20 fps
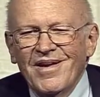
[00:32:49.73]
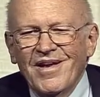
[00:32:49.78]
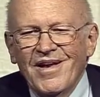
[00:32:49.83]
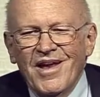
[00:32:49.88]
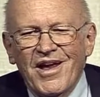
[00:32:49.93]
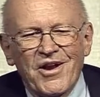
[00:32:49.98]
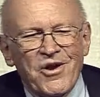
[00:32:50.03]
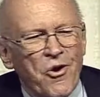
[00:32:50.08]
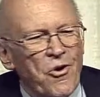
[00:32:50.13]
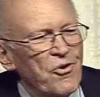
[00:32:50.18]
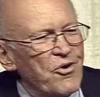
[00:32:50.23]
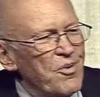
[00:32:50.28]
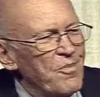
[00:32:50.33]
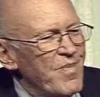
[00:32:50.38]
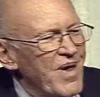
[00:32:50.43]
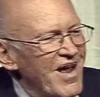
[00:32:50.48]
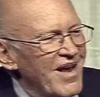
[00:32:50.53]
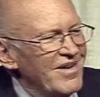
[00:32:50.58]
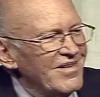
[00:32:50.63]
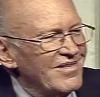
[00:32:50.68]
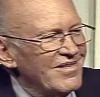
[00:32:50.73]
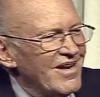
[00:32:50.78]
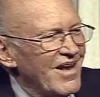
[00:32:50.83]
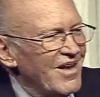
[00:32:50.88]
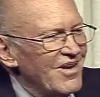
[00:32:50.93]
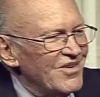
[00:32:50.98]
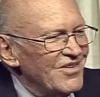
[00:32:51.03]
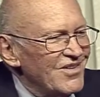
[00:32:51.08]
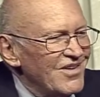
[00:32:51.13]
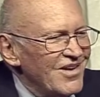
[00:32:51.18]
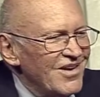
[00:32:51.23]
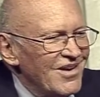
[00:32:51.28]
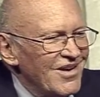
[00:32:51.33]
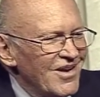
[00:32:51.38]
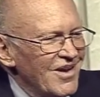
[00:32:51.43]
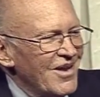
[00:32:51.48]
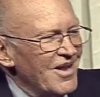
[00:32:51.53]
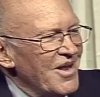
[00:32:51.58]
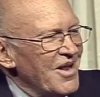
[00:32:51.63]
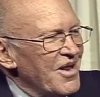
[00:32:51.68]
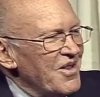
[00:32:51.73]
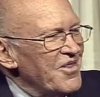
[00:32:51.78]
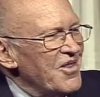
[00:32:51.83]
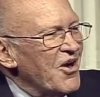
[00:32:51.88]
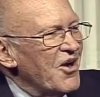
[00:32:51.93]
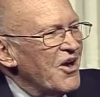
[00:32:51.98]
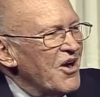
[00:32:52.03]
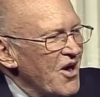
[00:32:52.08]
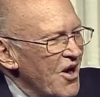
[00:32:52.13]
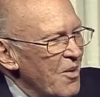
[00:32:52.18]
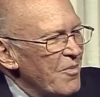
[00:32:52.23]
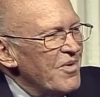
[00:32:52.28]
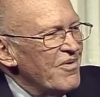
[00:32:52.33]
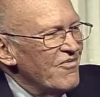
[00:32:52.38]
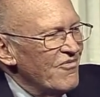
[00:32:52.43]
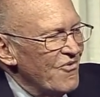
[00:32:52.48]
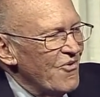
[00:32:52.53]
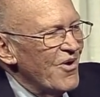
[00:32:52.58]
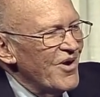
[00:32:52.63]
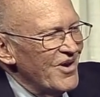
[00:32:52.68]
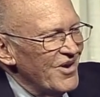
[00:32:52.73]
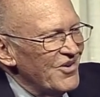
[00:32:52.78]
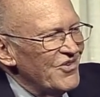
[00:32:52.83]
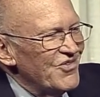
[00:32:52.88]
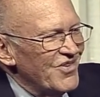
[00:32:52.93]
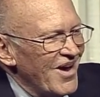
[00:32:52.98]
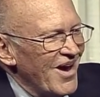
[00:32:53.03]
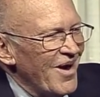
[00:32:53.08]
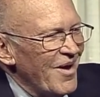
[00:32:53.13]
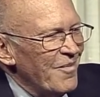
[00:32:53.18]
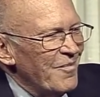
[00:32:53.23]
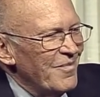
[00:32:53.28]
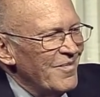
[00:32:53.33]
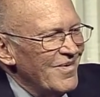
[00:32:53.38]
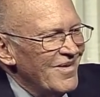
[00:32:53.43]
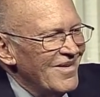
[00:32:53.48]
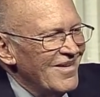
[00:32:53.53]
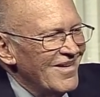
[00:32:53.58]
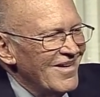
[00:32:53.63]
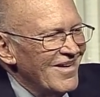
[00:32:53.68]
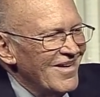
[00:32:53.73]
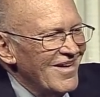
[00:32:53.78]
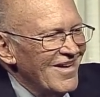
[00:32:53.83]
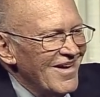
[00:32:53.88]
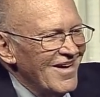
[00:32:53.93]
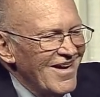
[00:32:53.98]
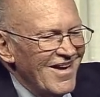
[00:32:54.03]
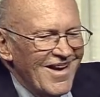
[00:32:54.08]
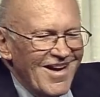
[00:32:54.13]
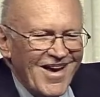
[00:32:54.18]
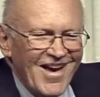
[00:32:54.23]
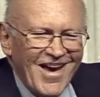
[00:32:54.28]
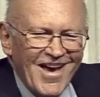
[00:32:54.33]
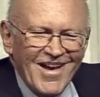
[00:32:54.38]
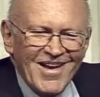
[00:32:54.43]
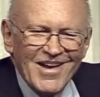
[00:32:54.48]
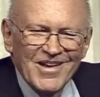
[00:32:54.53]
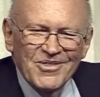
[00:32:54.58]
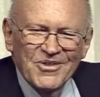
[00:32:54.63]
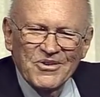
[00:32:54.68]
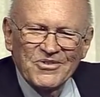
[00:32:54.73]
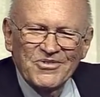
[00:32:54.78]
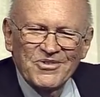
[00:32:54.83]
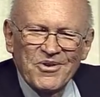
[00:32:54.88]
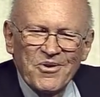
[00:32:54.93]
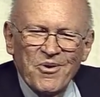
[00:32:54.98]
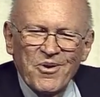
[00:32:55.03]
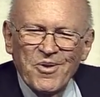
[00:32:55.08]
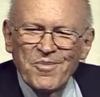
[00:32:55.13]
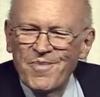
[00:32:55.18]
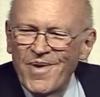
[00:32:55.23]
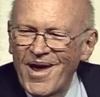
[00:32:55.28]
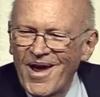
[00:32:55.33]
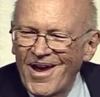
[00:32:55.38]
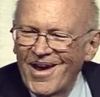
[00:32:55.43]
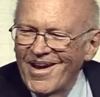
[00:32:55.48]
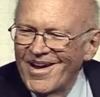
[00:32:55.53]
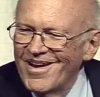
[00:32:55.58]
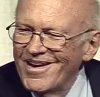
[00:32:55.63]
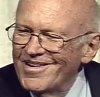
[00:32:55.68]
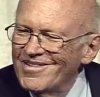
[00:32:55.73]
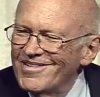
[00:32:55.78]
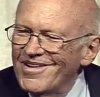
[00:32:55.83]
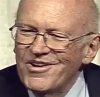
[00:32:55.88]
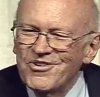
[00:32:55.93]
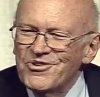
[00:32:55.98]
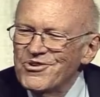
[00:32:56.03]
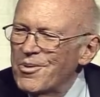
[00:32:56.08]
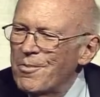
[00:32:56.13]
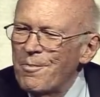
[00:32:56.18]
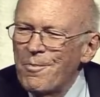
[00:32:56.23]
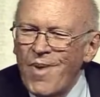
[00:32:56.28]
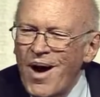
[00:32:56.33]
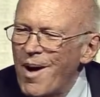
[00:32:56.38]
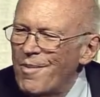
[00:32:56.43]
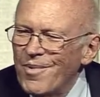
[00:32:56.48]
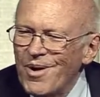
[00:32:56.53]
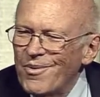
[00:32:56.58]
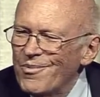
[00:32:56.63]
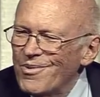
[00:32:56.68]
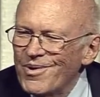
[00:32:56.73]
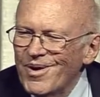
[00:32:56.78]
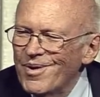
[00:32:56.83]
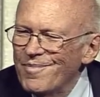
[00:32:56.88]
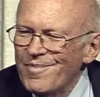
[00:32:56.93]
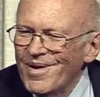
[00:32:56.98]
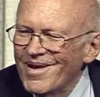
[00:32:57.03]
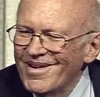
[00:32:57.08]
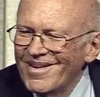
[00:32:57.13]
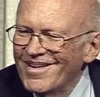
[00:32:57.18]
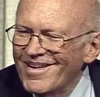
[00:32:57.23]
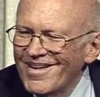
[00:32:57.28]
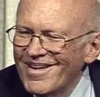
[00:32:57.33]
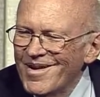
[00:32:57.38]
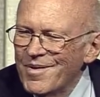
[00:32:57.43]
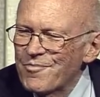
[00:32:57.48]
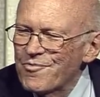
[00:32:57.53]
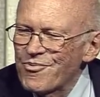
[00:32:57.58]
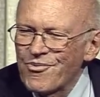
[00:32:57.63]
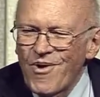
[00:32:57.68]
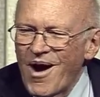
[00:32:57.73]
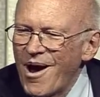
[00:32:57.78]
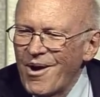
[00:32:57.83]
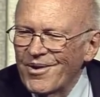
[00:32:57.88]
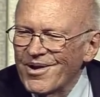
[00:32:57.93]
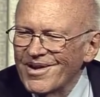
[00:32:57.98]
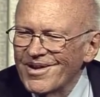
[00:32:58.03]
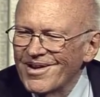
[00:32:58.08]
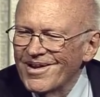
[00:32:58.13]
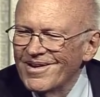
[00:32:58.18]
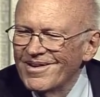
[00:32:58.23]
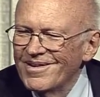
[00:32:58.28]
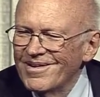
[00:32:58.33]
And Oda Mae says, they're coming for you, Sam. And he looks at Oda Mae, he says, your mama would have been proud of you.